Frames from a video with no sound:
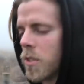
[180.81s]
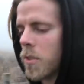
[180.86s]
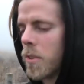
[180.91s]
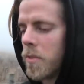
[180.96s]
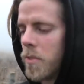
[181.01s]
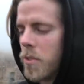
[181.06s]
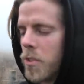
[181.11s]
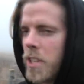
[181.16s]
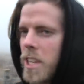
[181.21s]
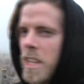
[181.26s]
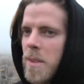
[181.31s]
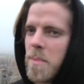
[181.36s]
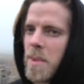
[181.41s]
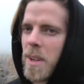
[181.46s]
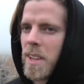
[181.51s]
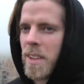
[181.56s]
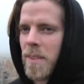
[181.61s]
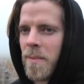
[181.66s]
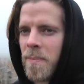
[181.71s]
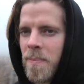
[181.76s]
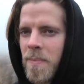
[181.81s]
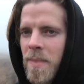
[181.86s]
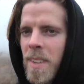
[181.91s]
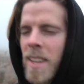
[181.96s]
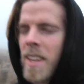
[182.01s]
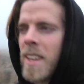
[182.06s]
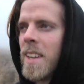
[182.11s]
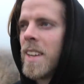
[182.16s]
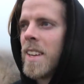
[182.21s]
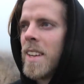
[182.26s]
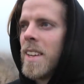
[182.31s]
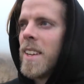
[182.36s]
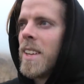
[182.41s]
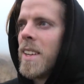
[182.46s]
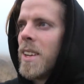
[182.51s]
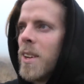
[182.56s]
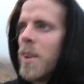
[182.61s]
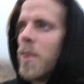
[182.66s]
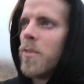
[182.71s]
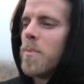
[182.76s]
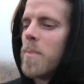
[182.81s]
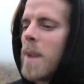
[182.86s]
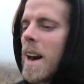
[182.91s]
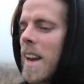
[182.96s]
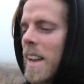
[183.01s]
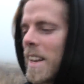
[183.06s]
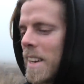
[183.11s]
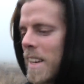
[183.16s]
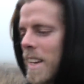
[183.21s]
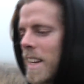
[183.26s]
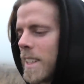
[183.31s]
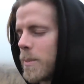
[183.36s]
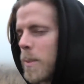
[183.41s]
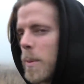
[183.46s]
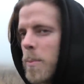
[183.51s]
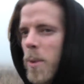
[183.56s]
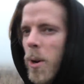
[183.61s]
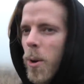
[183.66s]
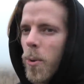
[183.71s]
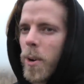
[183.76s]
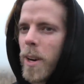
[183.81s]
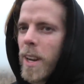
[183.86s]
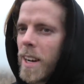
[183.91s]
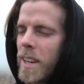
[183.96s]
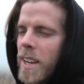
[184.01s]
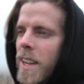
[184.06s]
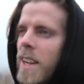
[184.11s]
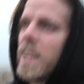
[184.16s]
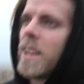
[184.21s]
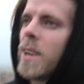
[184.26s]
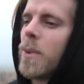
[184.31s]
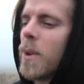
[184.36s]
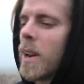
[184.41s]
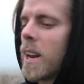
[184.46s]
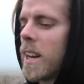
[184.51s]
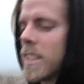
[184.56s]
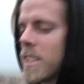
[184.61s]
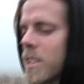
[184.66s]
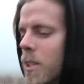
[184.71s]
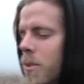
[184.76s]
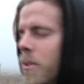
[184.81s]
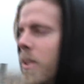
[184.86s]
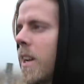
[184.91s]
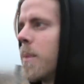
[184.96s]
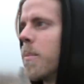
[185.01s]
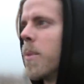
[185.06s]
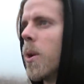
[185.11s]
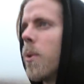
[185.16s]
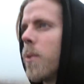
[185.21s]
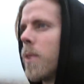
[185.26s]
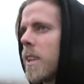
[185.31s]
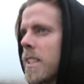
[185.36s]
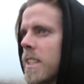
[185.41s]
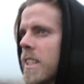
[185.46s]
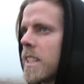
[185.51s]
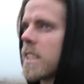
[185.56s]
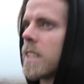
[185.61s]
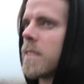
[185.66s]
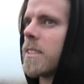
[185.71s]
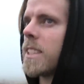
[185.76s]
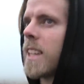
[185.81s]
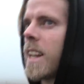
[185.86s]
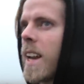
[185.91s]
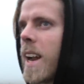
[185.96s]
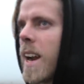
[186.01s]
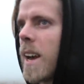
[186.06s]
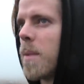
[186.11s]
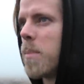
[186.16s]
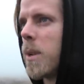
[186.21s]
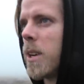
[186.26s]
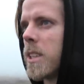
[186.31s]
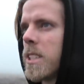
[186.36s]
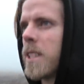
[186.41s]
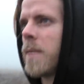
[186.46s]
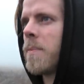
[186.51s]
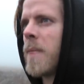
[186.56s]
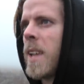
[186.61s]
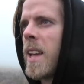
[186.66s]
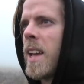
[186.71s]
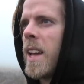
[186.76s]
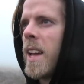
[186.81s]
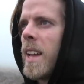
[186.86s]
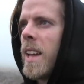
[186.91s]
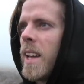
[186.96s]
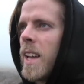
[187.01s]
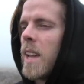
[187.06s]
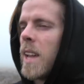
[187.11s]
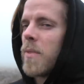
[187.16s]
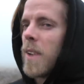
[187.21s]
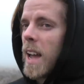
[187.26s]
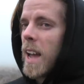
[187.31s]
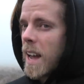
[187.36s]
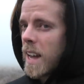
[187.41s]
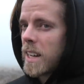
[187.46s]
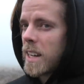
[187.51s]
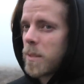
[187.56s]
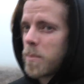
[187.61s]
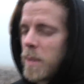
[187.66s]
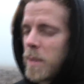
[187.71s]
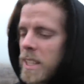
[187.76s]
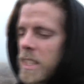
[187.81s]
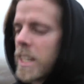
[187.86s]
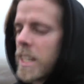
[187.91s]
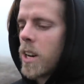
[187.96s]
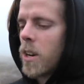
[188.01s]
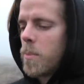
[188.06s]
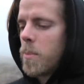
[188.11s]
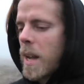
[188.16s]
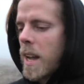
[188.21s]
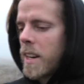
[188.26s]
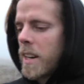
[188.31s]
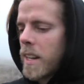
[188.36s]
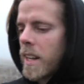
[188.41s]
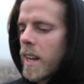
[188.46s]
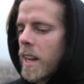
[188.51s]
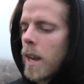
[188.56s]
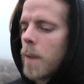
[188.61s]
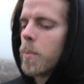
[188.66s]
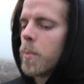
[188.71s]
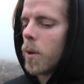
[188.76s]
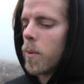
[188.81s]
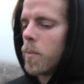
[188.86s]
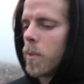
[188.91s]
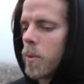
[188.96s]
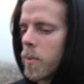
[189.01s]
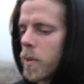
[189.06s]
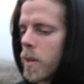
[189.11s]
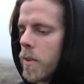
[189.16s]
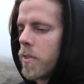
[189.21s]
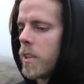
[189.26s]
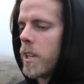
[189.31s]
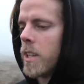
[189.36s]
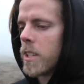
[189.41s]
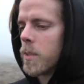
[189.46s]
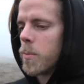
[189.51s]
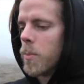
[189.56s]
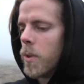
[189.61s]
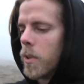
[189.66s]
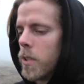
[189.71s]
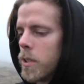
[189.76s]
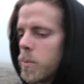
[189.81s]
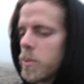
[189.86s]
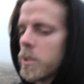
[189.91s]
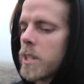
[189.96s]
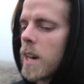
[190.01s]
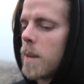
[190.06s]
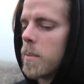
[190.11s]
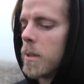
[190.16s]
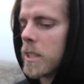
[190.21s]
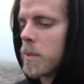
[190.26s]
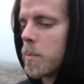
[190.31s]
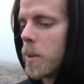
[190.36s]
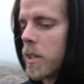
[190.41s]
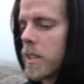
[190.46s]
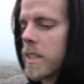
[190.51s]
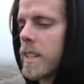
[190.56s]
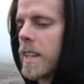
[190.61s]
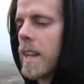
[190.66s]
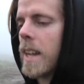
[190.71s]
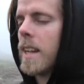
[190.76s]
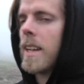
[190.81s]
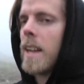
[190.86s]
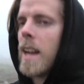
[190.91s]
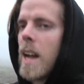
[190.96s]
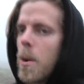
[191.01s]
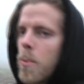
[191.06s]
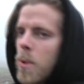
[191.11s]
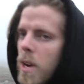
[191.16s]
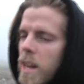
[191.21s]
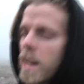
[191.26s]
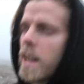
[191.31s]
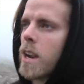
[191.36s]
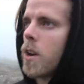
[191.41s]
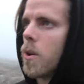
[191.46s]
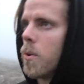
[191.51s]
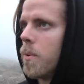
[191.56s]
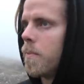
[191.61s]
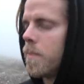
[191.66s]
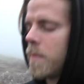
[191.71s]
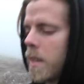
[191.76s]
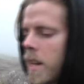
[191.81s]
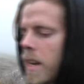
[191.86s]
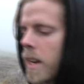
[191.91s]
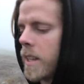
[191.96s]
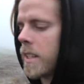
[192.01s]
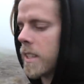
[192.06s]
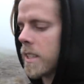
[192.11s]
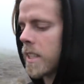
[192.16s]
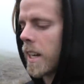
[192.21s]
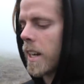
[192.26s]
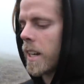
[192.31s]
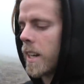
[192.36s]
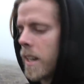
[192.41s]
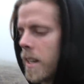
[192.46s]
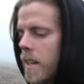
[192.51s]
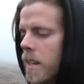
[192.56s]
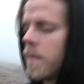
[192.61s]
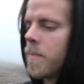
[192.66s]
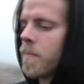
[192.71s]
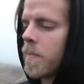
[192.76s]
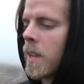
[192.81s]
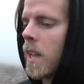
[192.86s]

sort of dream of mine has been broken? Well, it's not really broken since I'm still here, but if I hadn't been shadow banned, I probably would have reached more subscribers. But a while ago, I decided,